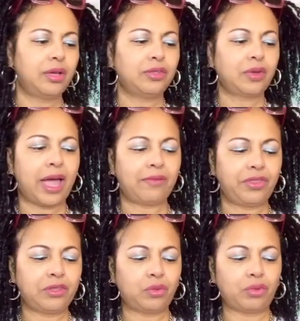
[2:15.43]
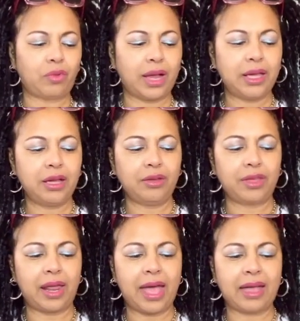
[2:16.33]
So I have this one right here
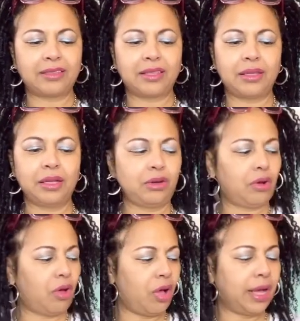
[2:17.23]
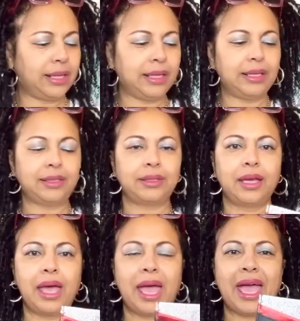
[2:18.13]
that has glitter on it.
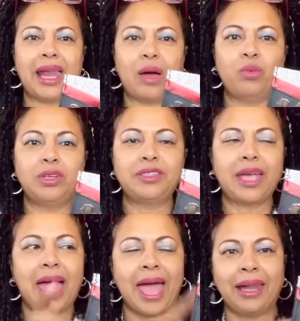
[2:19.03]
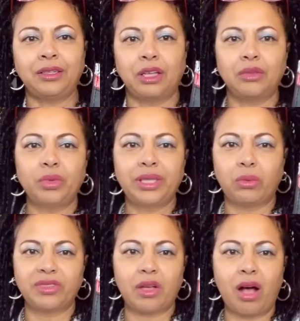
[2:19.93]
And I will say I had another one that
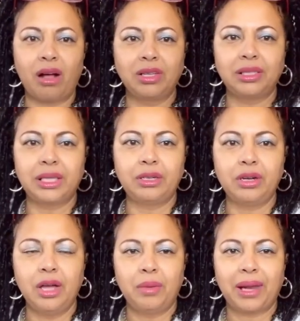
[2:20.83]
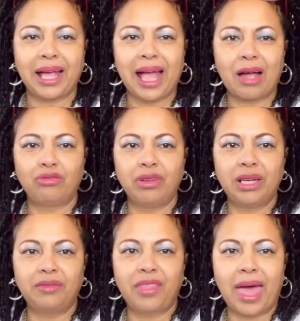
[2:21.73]
was all glitter, but I got rid
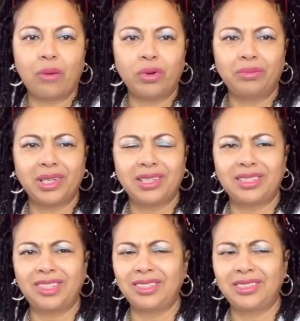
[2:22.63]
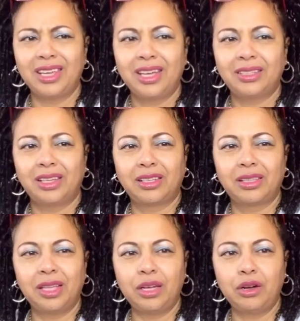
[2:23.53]
of that one because it just, the
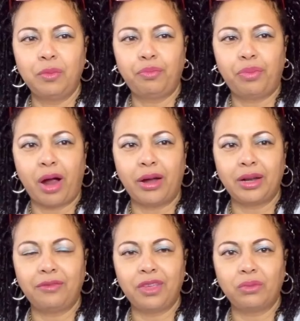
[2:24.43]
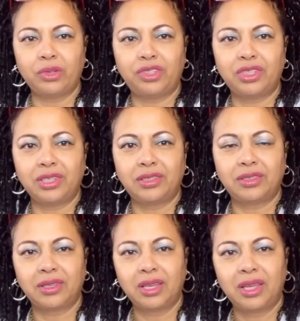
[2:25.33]
glitter part of it was just,
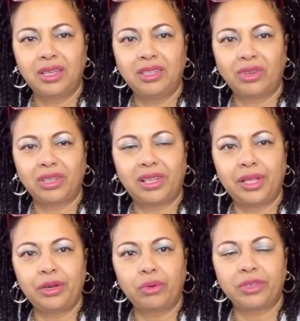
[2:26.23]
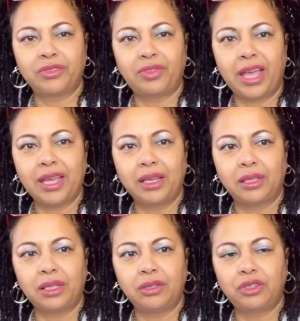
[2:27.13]
you know, the glitter was flaking a
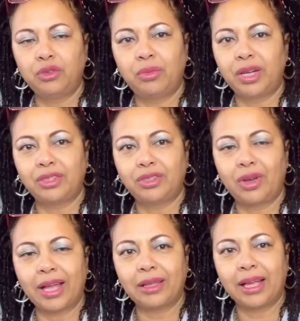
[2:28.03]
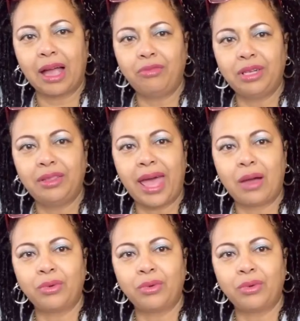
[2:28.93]
little too much. So I got rid of that